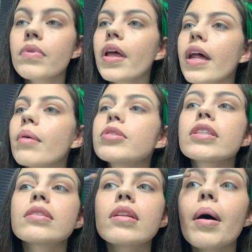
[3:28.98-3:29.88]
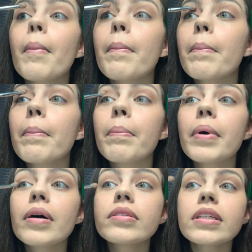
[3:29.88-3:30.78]
And I'm just
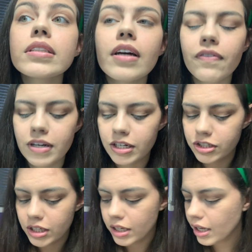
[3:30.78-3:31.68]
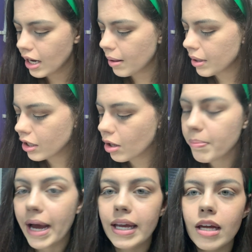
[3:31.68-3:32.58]
building definition, and I want to go
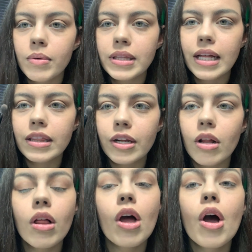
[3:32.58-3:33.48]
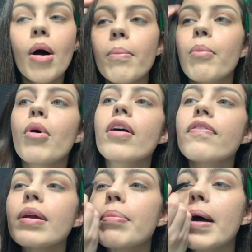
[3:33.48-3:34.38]
back in with that little
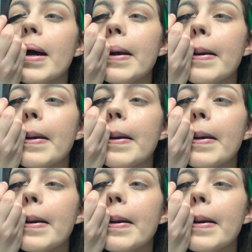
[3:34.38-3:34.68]
Morphe brush